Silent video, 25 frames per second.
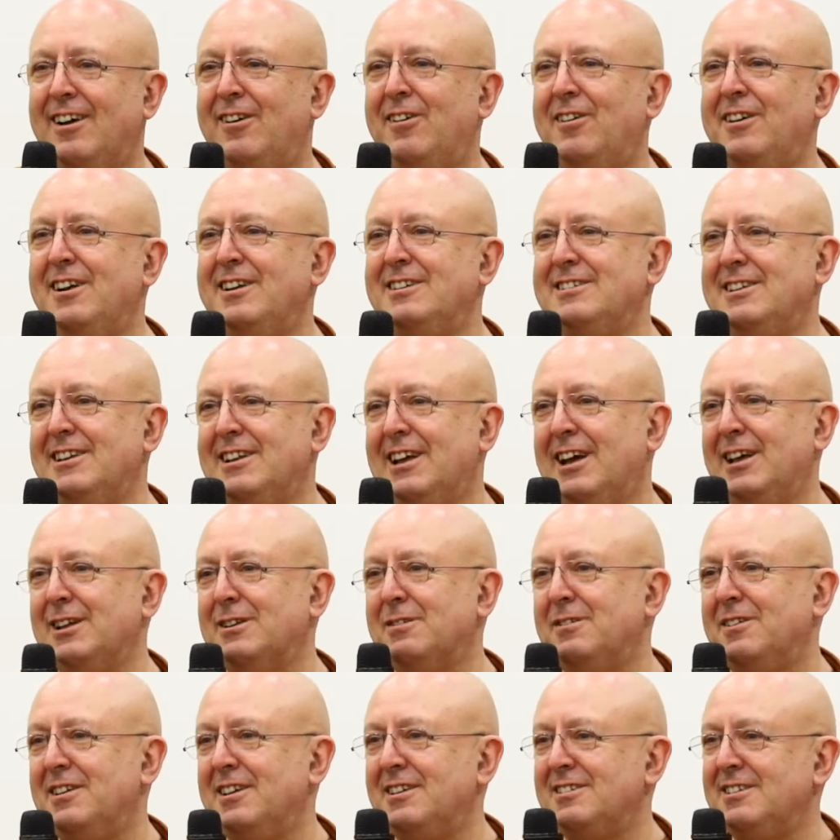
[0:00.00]
Honestly,
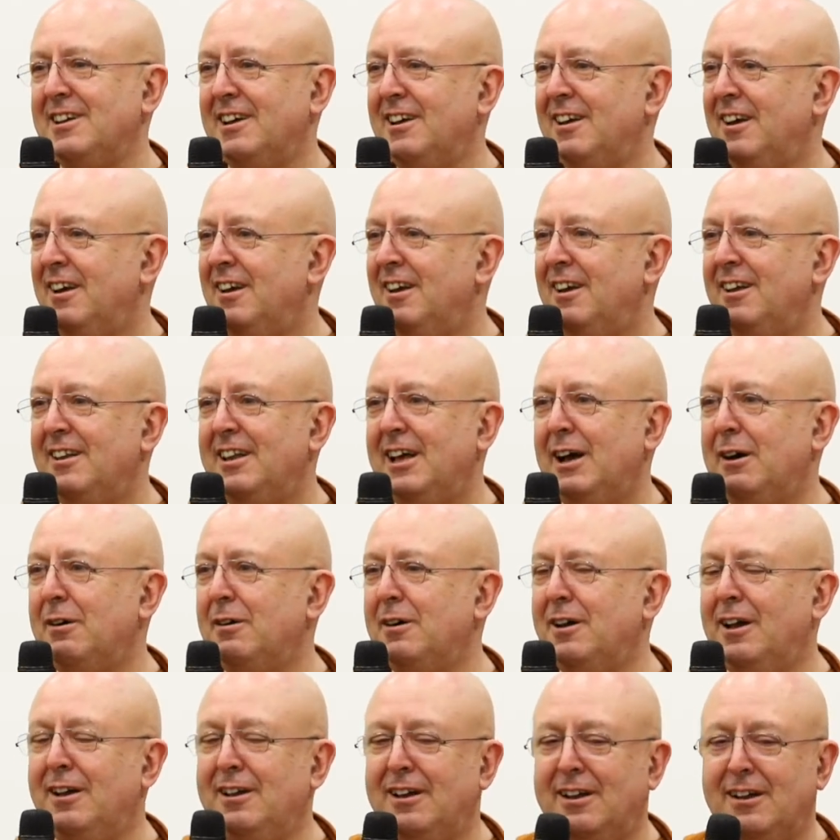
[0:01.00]
that's what he said.
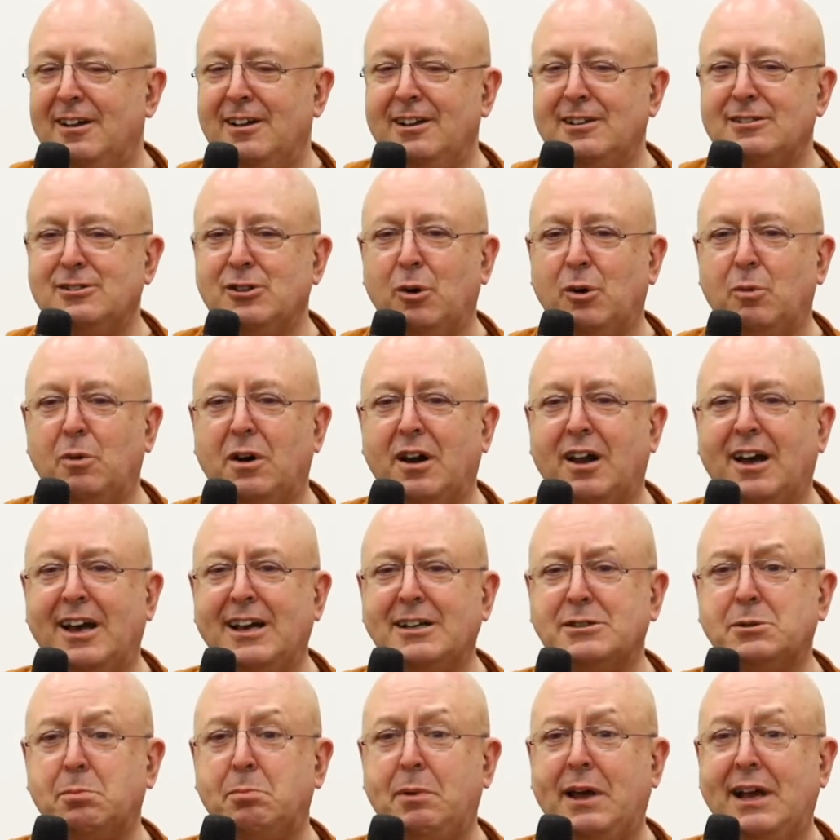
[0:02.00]
No, it's not what I
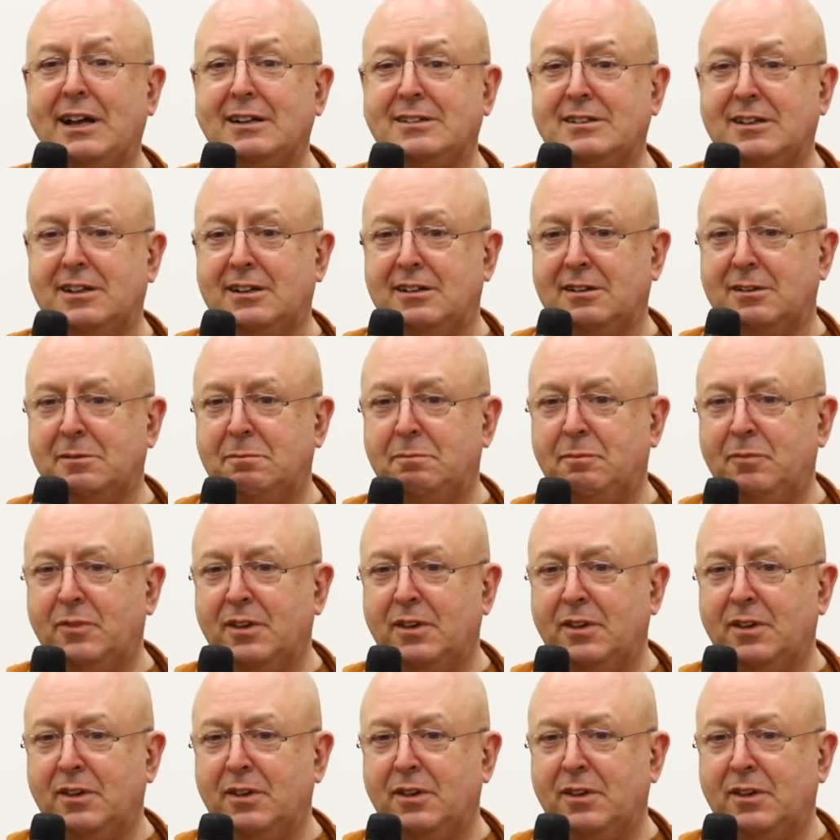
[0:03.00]
expected.